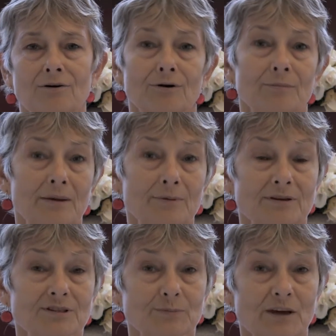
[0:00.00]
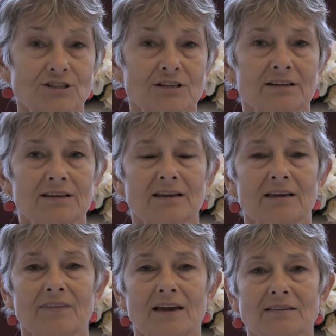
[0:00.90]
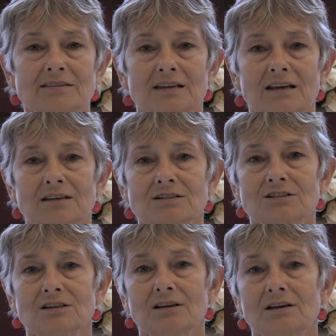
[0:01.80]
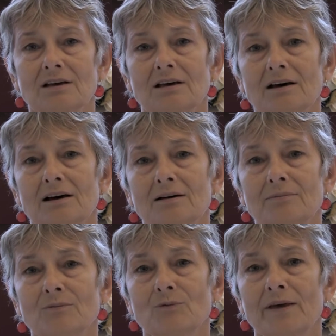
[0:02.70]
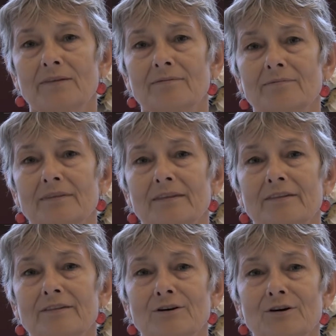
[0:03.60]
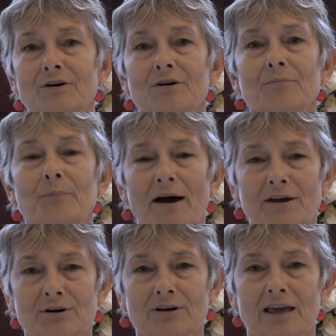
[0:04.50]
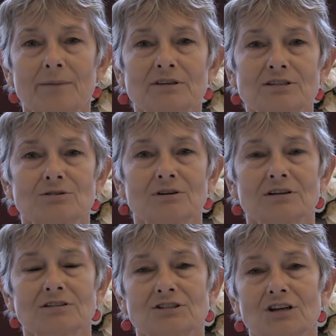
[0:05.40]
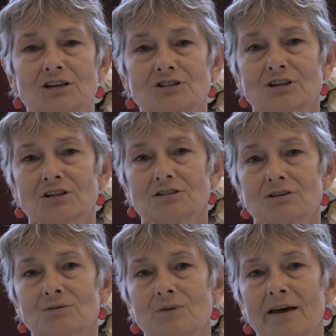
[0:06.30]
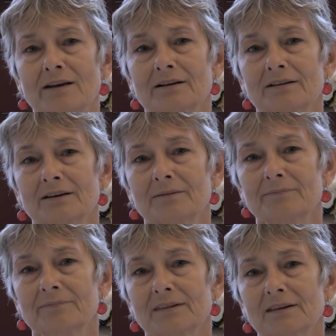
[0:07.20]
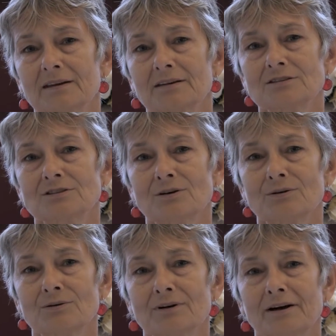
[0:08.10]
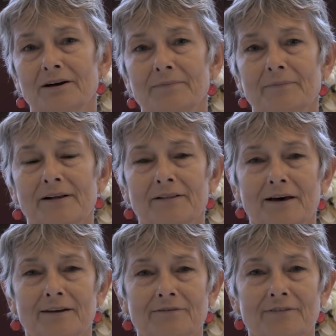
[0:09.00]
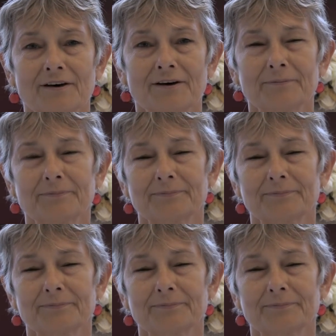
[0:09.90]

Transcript: or maybe especially at that stage, when their biochemistry is changing so radically. So a lot of the